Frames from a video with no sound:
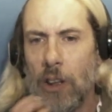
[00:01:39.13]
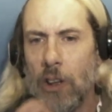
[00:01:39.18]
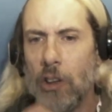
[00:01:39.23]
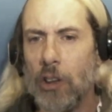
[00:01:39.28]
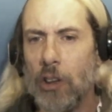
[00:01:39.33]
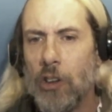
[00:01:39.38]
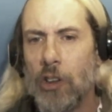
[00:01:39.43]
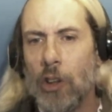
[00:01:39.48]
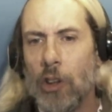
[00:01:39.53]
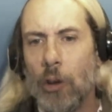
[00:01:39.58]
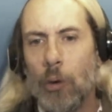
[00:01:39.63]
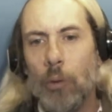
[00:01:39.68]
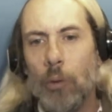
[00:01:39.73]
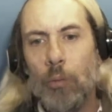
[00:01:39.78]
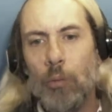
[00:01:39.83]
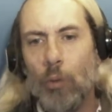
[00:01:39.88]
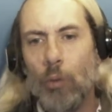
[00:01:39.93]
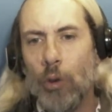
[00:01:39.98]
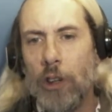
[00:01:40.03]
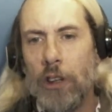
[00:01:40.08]
So,
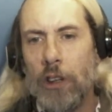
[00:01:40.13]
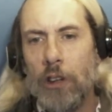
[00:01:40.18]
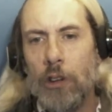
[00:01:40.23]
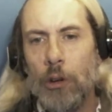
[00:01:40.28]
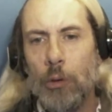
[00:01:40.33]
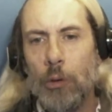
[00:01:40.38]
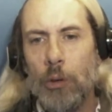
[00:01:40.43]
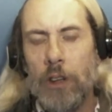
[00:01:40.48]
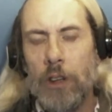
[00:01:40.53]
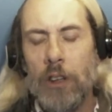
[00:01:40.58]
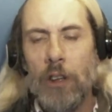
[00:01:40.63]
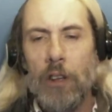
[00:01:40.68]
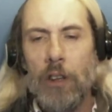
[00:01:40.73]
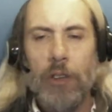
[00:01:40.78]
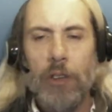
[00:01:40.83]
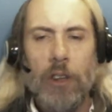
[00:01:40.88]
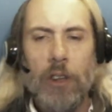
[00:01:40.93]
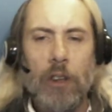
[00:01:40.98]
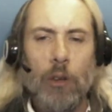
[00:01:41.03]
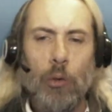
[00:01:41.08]
what do you do when you're
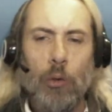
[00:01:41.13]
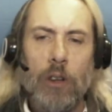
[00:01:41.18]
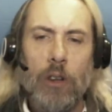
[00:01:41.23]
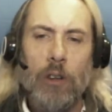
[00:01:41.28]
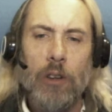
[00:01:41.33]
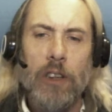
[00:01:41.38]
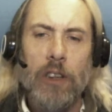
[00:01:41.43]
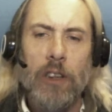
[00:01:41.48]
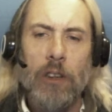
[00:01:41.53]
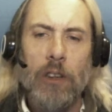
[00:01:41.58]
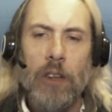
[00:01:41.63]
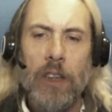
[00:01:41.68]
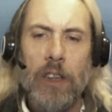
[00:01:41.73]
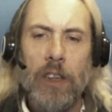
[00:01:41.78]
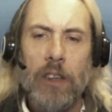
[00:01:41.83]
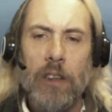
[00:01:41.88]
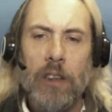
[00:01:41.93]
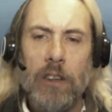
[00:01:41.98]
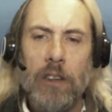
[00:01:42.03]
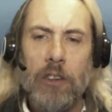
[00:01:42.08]
living in the world that you're
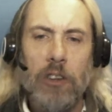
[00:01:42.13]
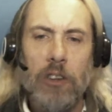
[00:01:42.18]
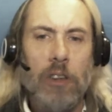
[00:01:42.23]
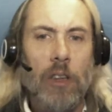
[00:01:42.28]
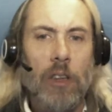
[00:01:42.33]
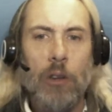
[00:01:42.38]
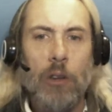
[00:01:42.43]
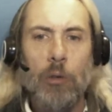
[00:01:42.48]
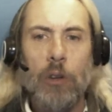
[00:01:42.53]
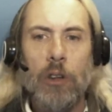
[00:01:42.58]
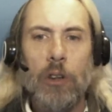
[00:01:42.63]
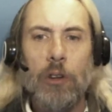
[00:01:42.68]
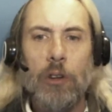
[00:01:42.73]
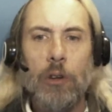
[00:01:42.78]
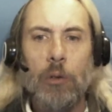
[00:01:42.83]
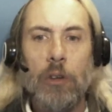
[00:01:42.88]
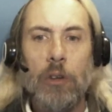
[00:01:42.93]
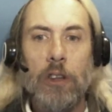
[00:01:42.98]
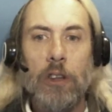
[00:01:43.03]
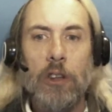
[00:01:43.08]
in and it's not the world
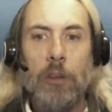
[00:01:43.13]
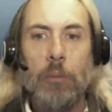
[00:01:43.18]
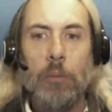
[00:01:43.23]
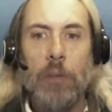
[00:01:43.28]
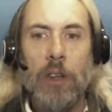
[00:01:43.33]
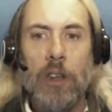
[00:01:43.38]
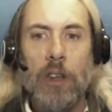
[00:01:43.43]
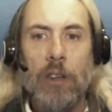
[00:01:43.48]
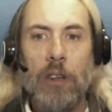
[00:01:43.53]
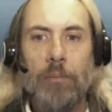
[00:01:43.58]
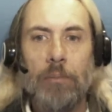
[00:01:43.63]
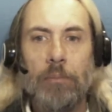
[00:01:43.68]
you want it to be?